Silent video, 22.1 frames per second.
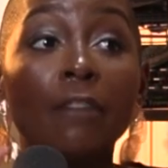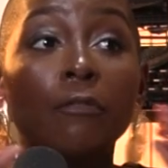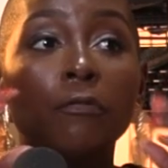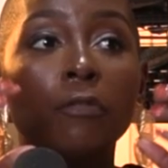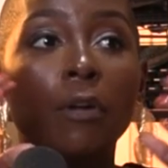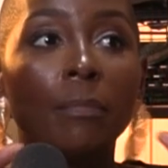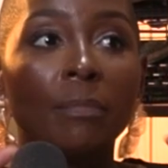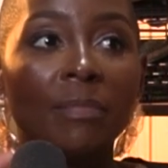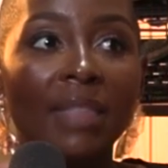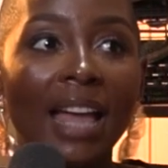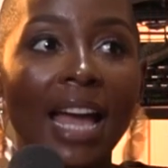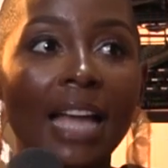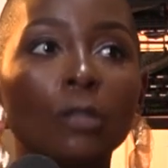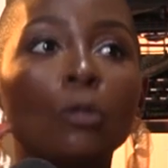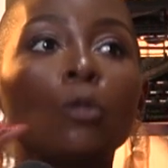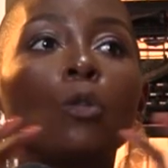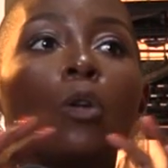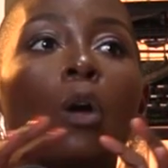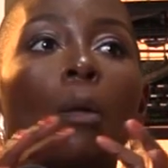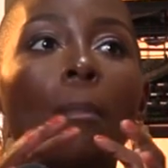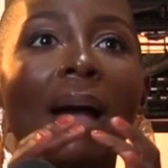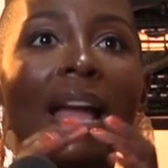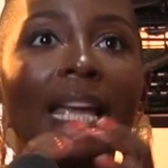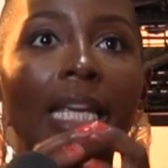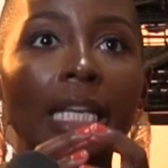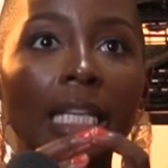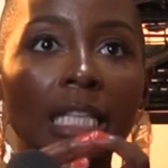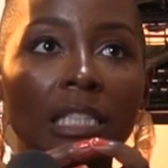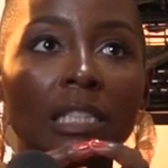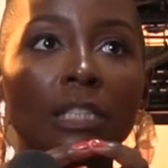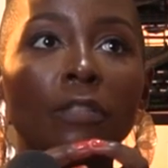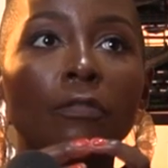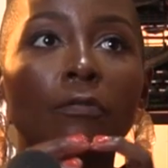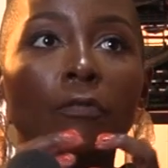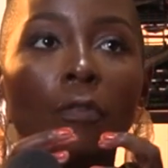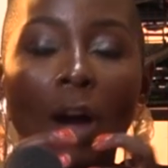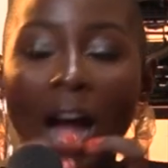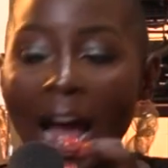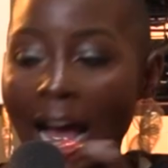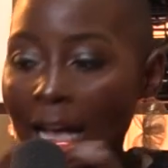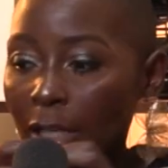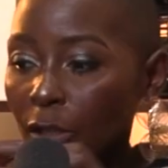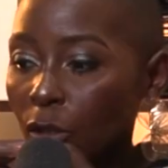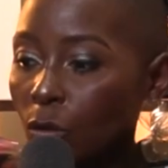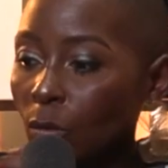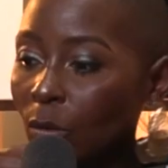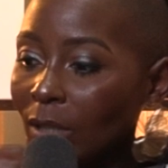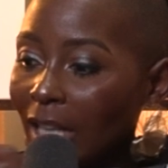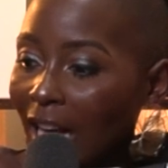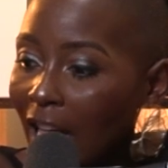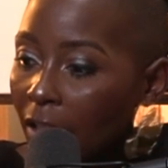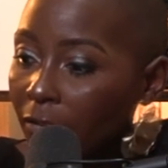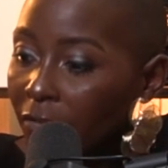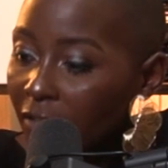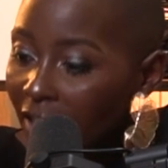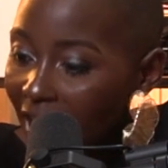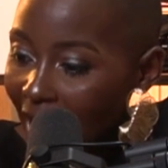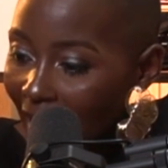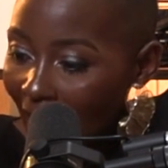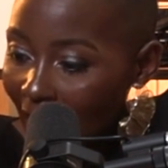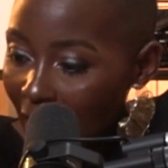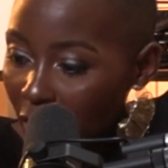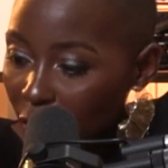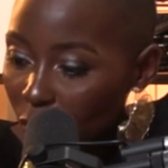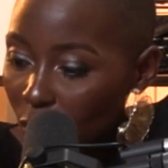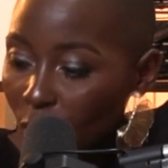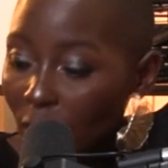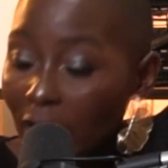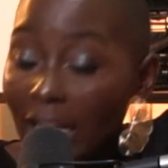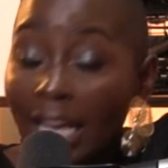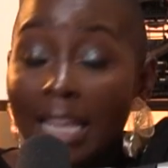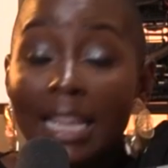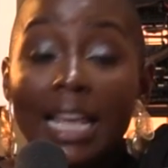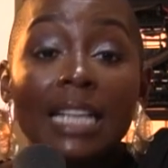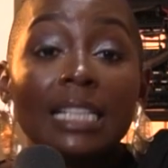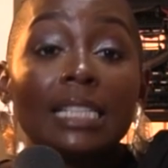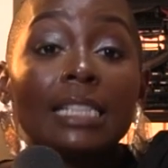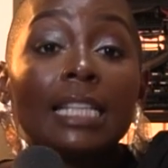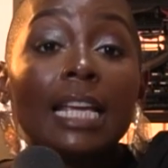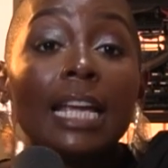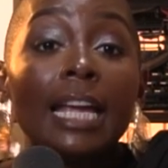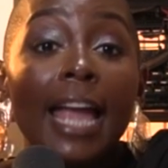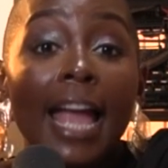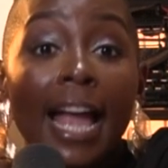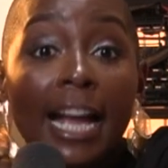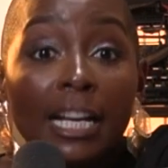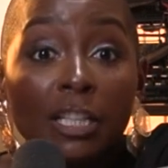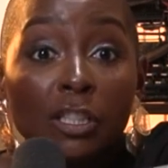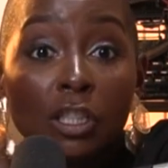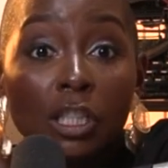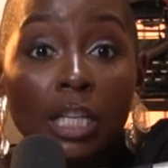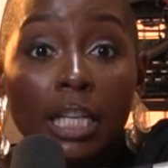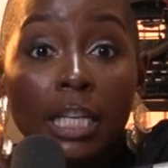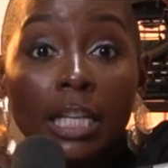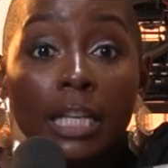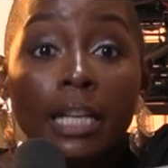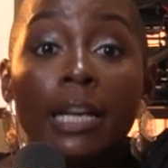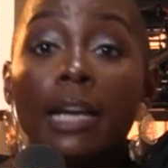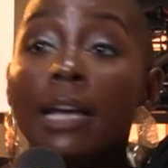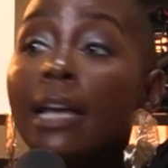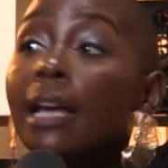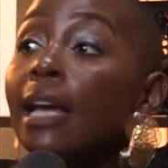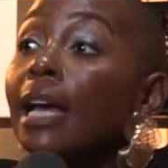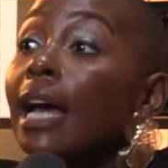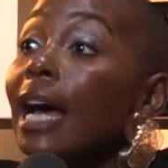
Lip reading: And from that, by easy for us to galvanize together and say, actually,